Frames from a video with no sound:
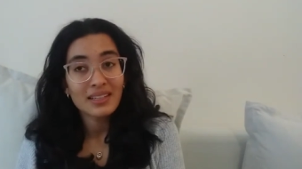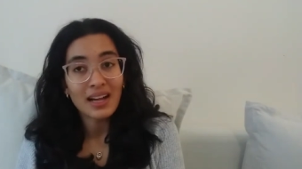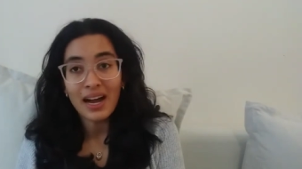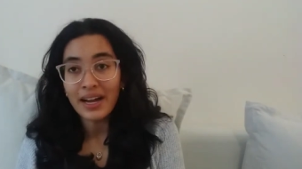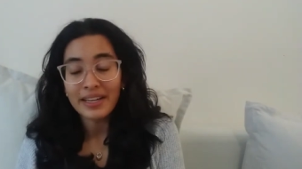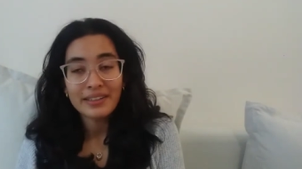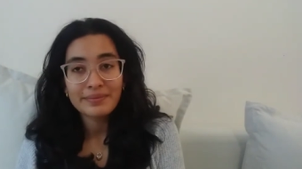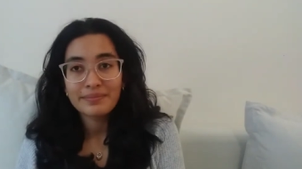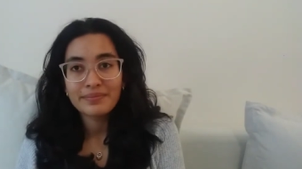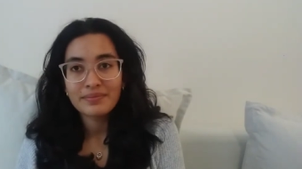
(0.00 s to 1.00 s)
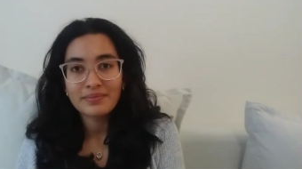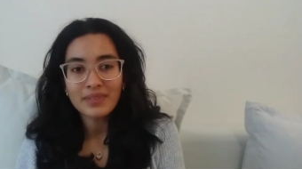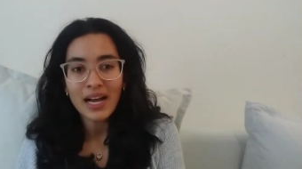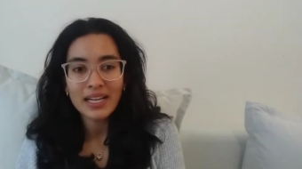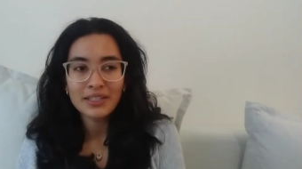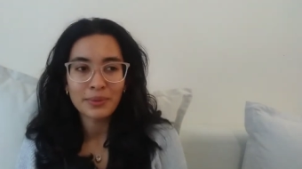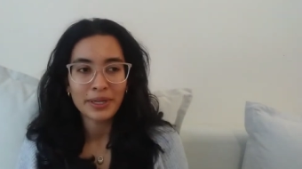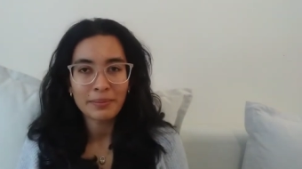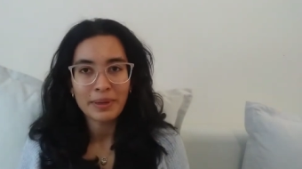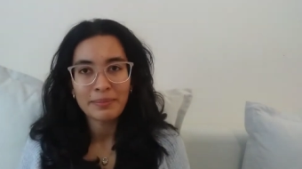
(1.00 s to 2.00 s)
I highly
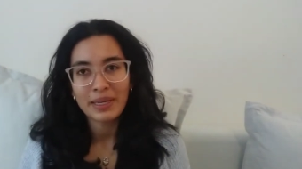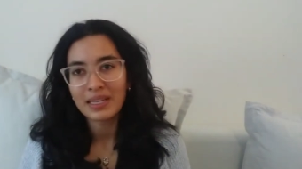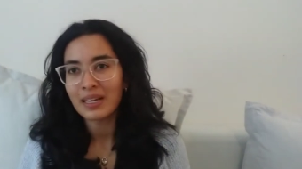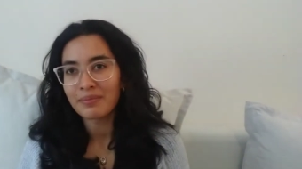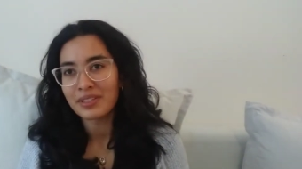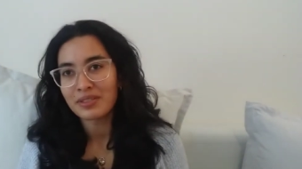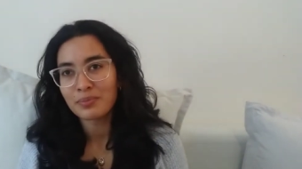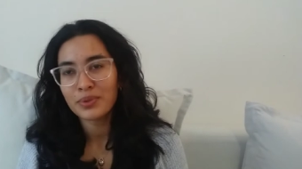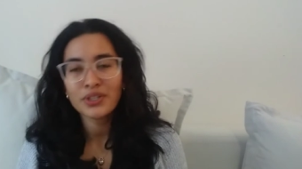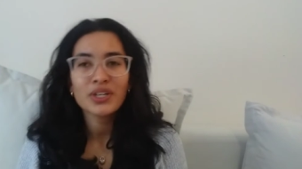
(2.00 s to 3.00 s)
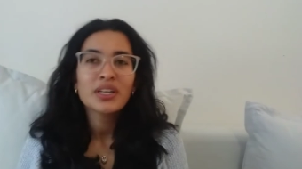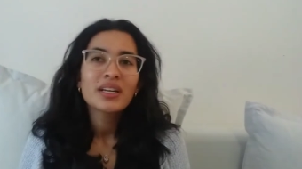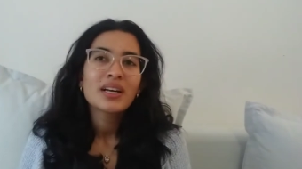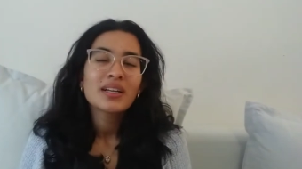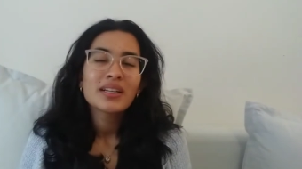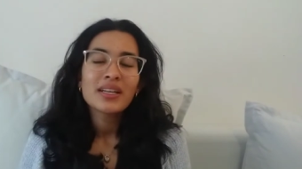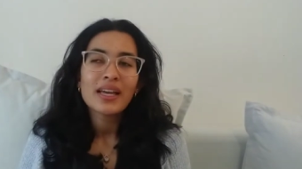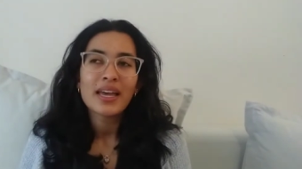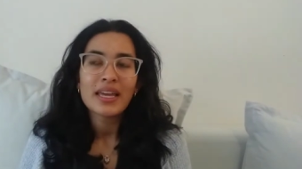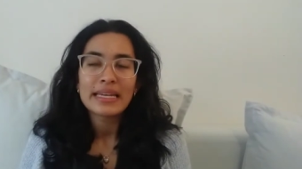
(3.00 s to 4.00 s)
recommend picking up this book.
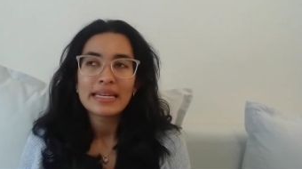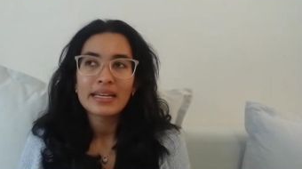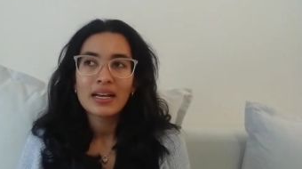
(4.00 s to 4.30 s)
And